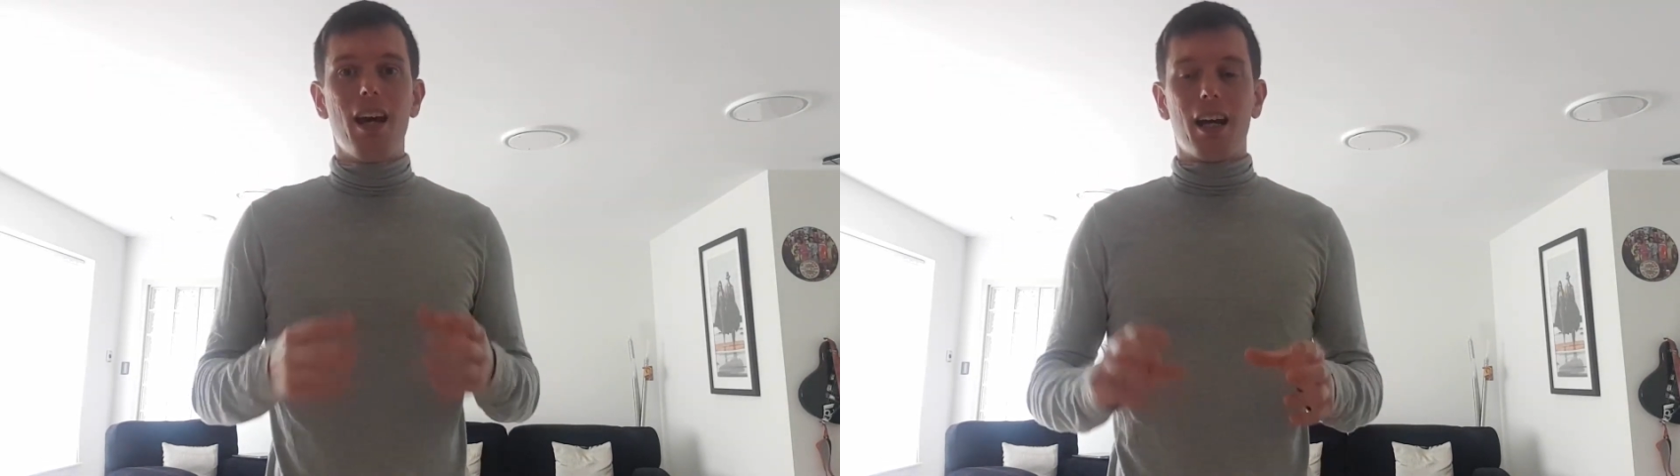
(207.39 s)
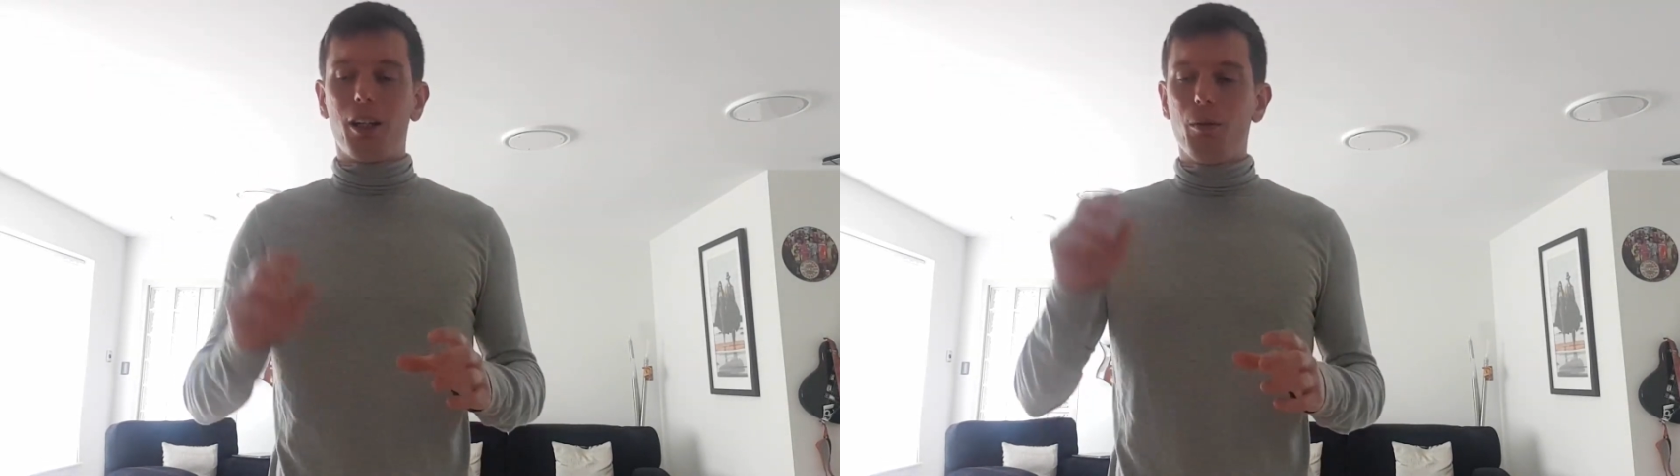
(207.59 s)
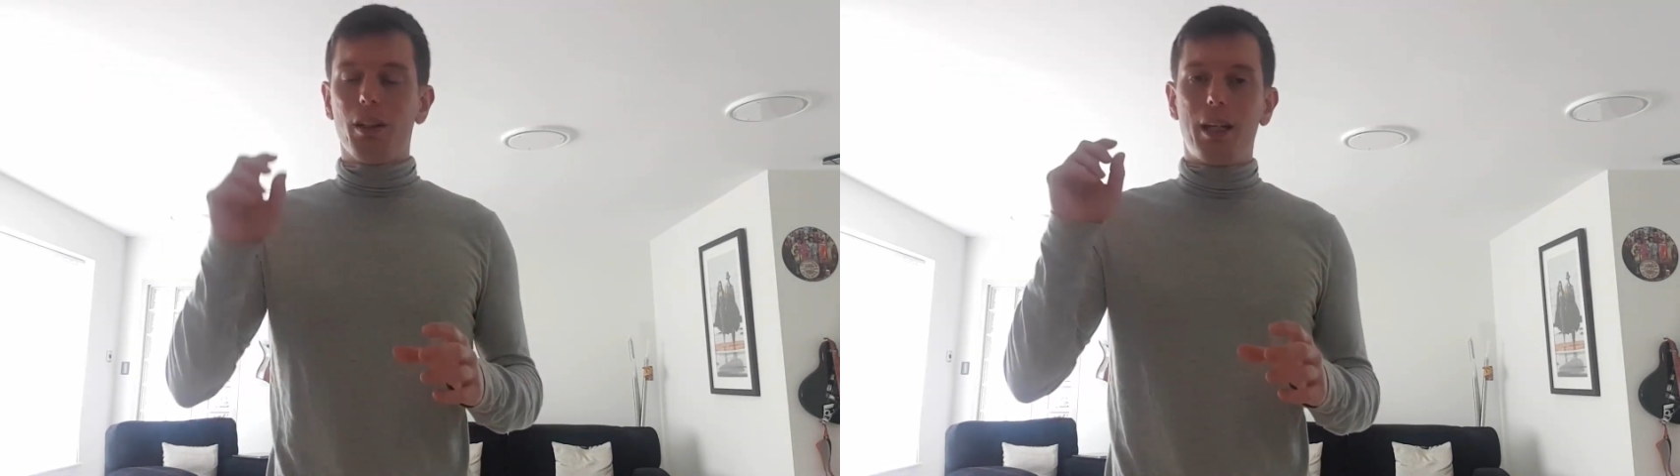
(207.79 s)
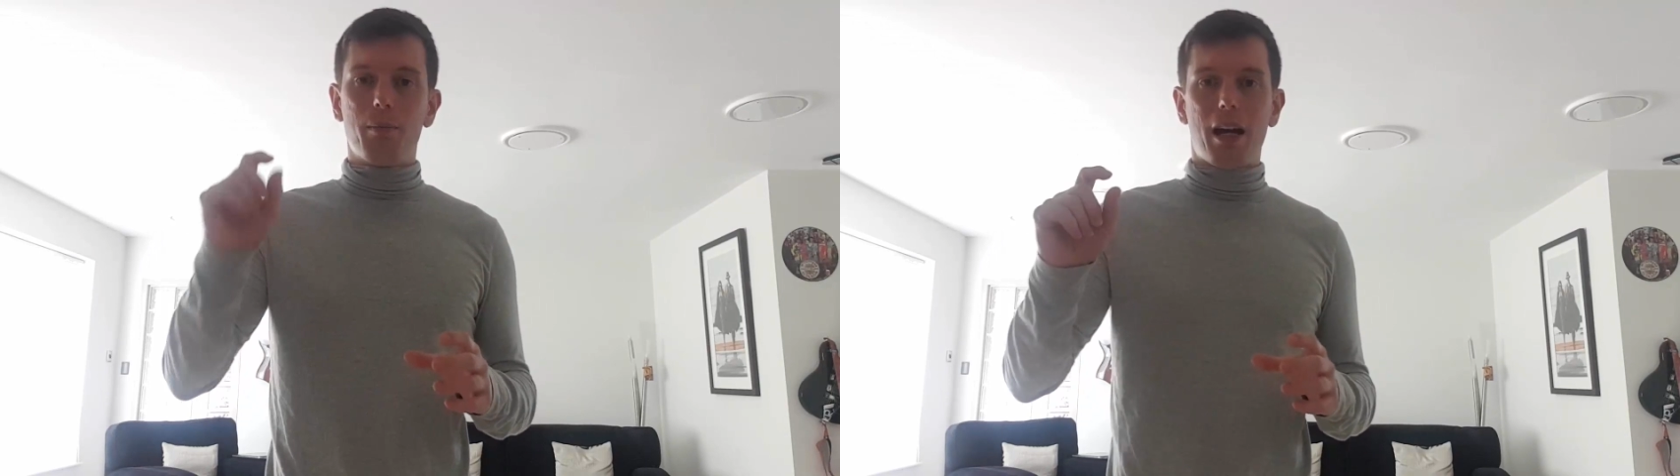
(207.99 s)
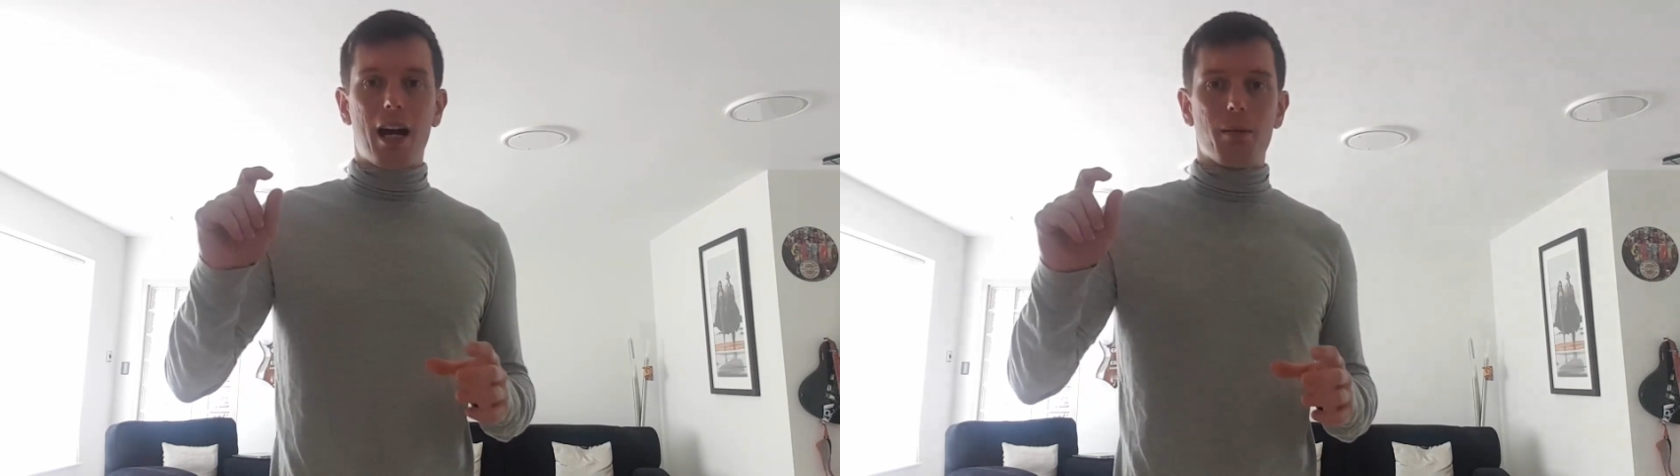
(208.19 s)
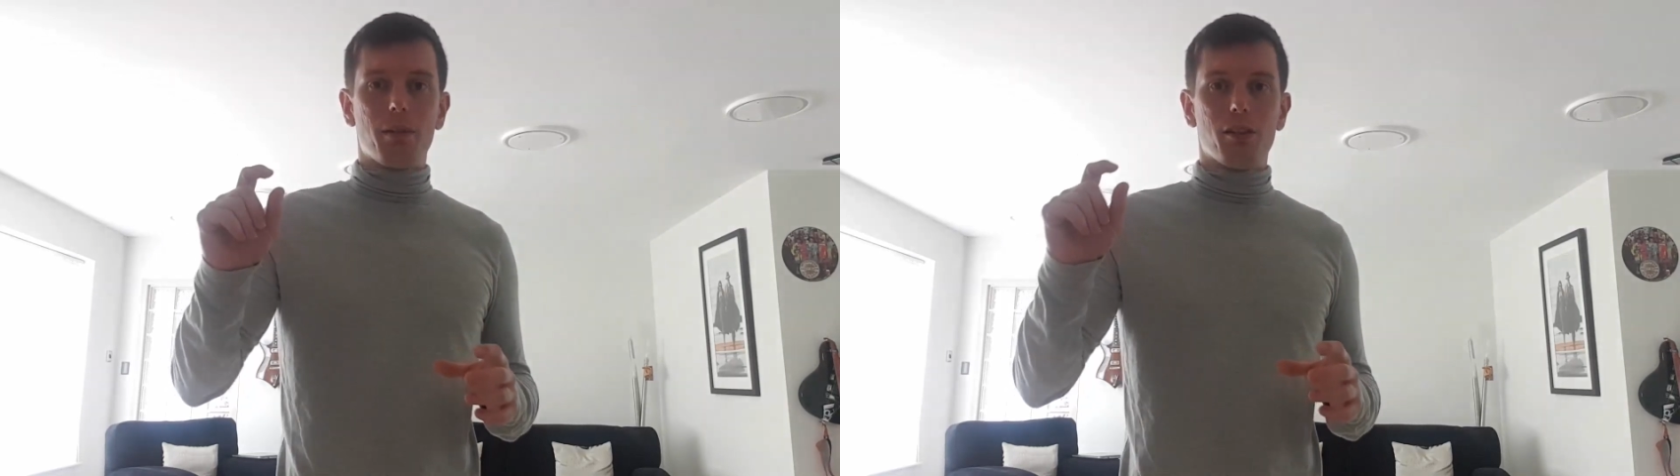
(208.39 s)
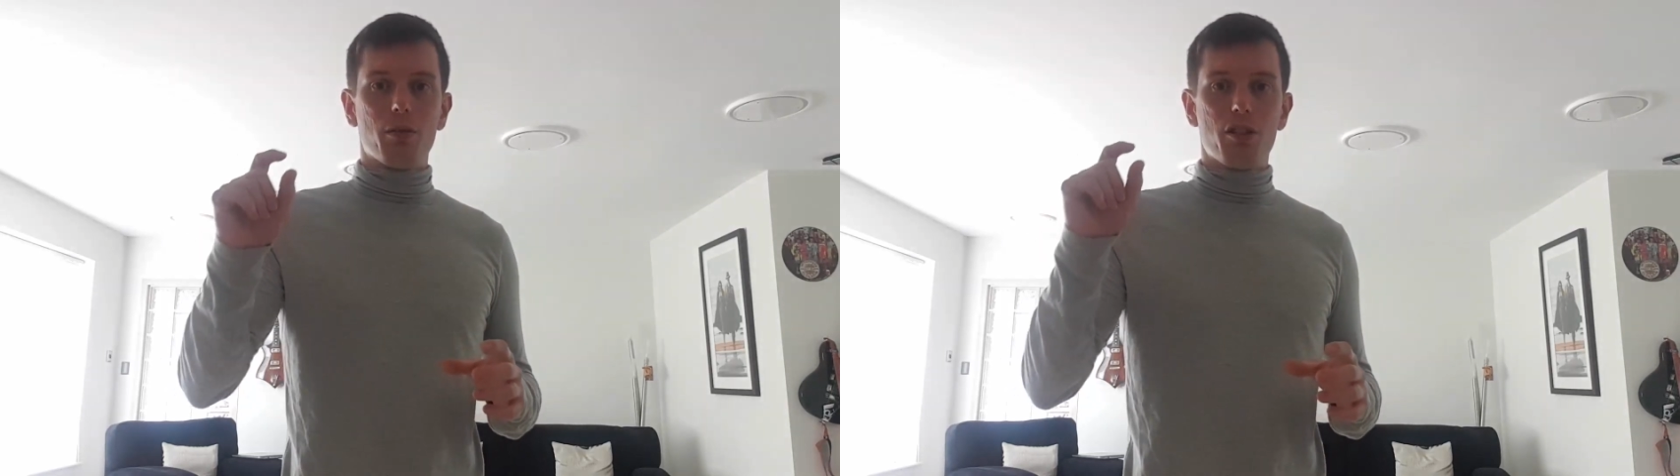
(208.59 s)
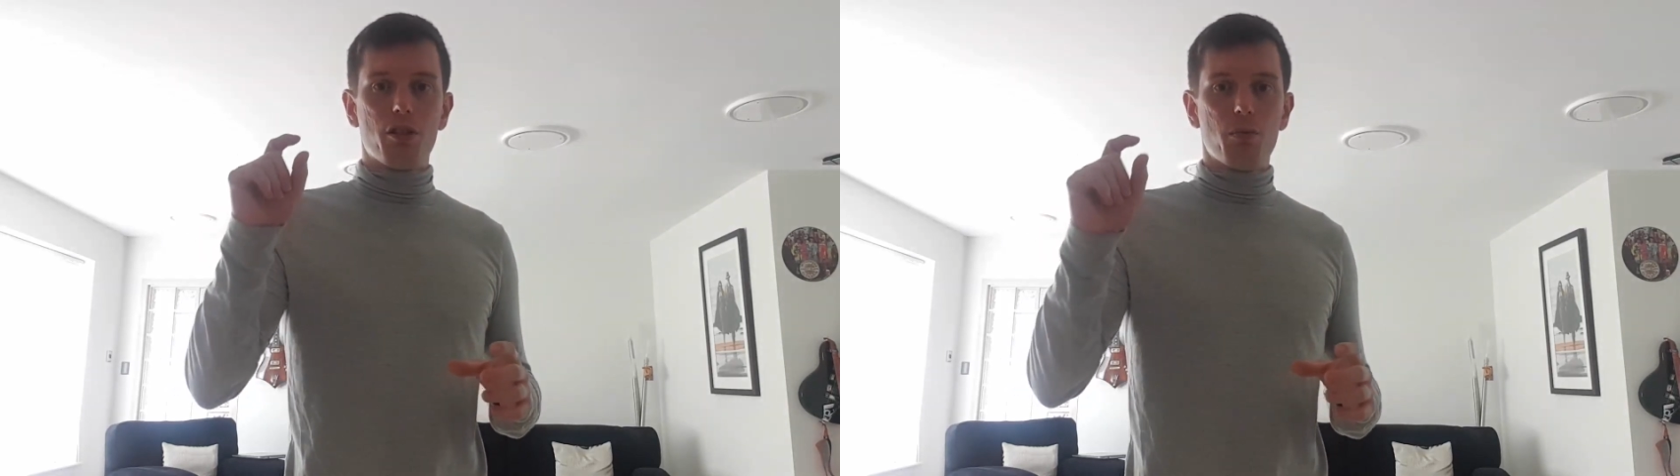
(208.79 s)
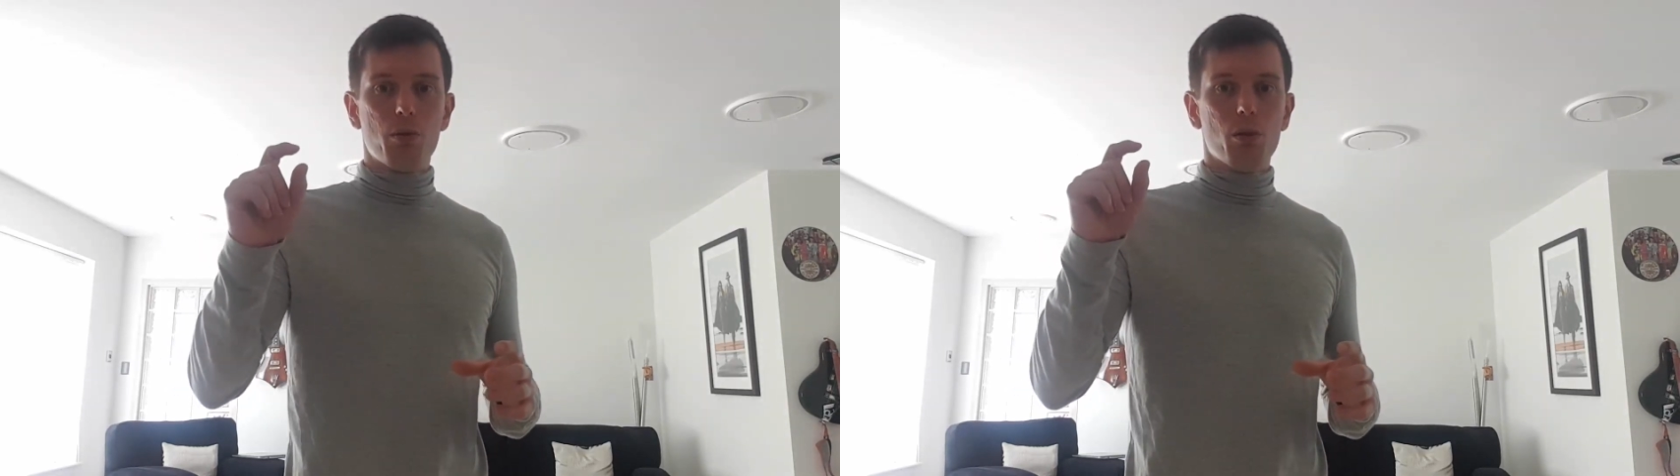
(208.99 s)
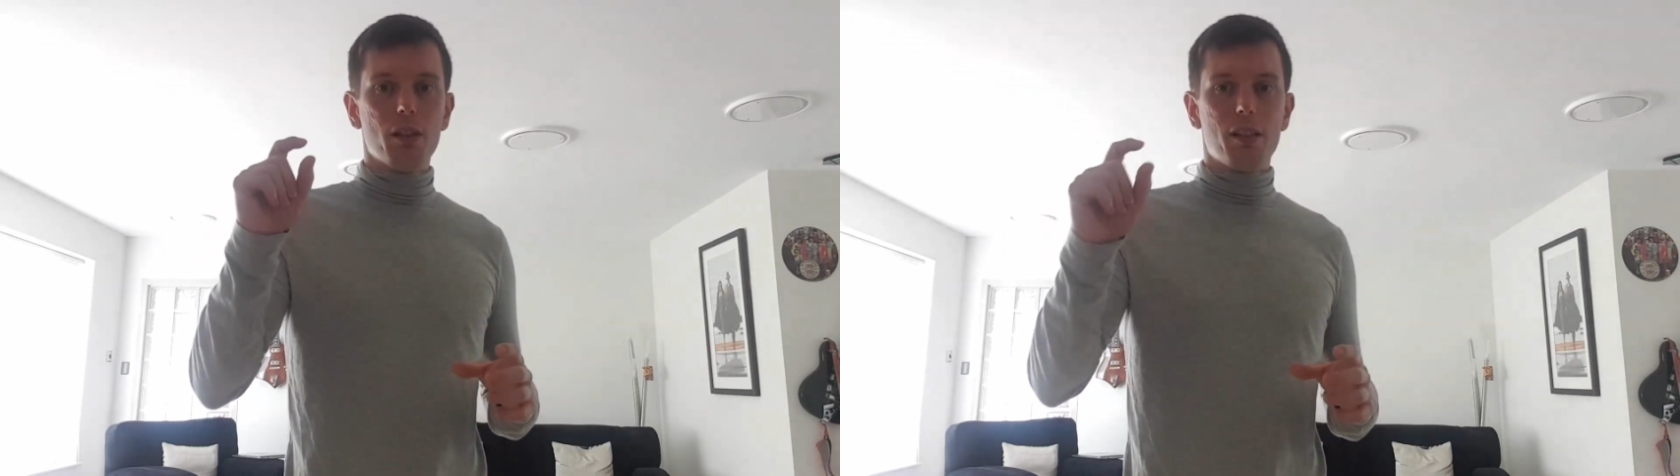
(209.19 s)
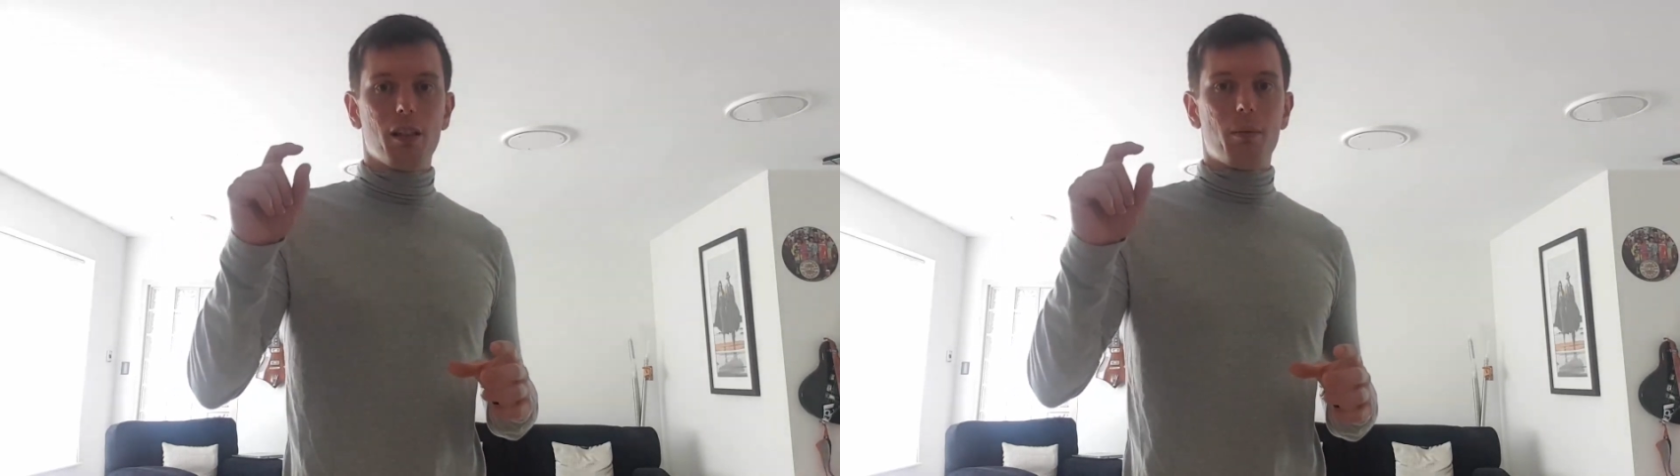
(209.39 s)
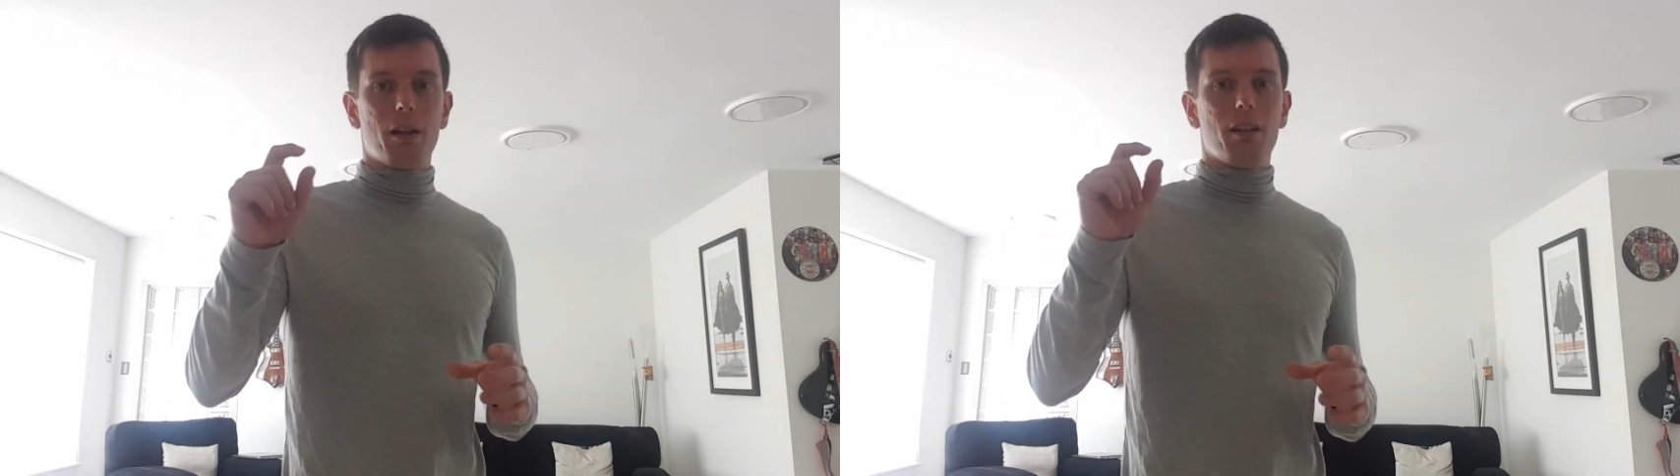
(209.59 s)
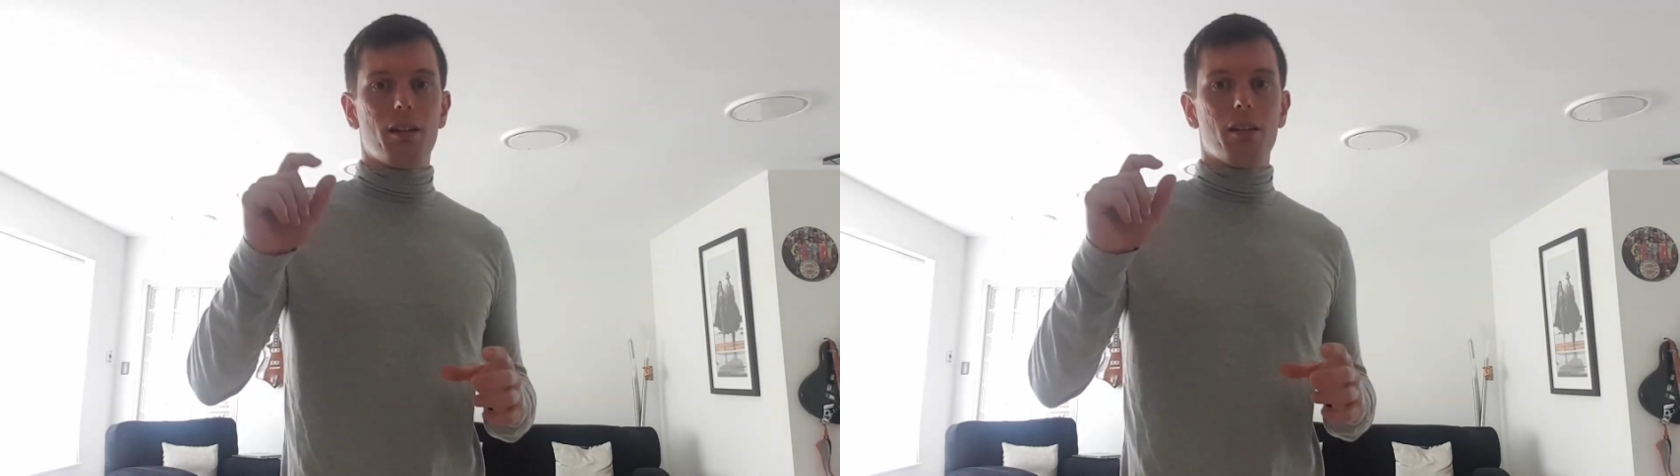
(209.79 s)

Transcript: And you want to keep that admin to a small little amount of